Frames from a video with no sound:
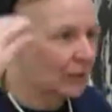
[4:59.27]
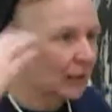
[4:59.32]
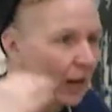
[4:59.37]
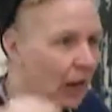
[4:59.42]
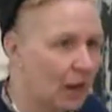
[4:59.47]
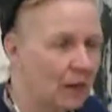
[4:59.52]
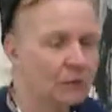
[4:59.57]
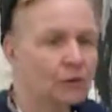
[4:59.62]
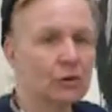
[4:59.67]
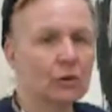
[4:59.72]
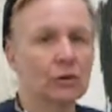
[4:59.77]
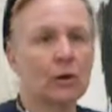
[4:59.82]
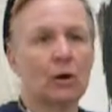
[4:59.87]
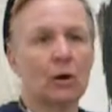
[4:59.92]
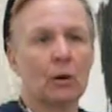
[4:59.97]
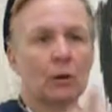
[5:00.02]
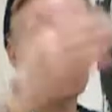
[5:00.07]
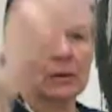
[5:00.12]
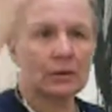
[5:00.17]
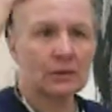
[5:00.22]
the
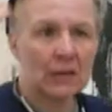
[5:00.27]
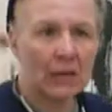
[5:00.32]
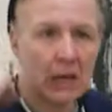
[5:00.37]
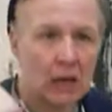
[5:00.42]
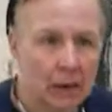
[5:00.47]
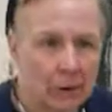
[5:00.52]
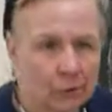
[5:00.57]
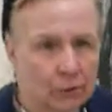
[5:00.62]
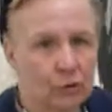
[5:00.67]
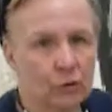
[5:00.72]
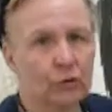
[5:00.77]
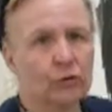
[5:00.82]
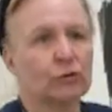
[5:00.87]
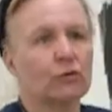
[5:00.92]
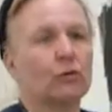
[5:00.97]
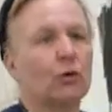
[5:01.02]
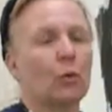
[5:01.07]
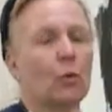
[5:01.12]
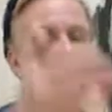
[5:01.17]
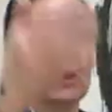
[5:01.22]
undercurrent, the
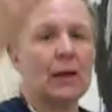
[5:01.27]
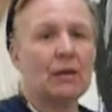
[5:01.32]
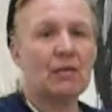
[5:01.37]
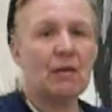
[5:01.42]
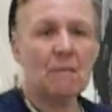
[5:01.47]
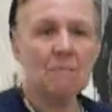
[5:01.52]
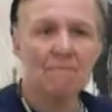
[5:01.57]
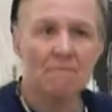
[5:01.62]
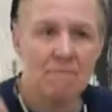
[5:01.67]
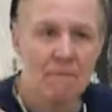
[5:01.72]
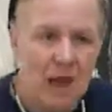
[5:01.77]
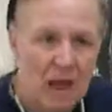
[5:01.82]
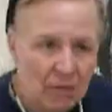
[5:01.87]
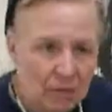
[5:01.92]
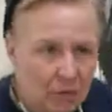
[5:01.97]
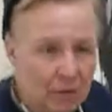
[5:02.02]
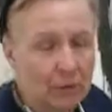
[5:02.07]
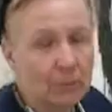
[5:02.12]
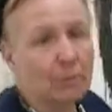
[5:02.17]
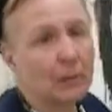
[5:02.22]
understory, the
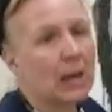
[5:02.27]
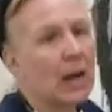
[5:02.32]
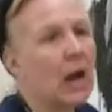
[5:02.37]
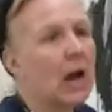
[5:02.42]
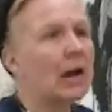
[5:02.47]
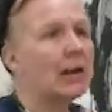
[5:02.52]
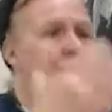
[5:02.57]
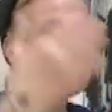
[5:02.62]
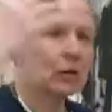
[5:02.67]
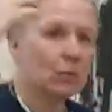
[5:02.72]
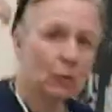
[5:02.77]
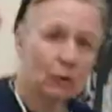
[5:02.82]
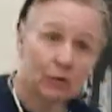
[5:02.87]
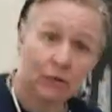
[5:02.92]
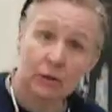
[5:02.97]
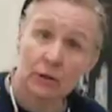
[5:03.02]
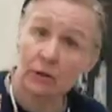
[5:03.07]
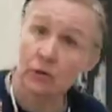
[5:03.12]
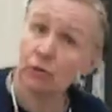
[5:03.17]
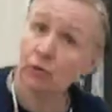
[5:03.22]
method behind it,
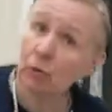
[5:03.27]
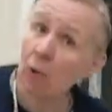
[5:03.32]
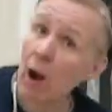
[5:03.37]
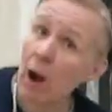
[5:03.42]
what's going to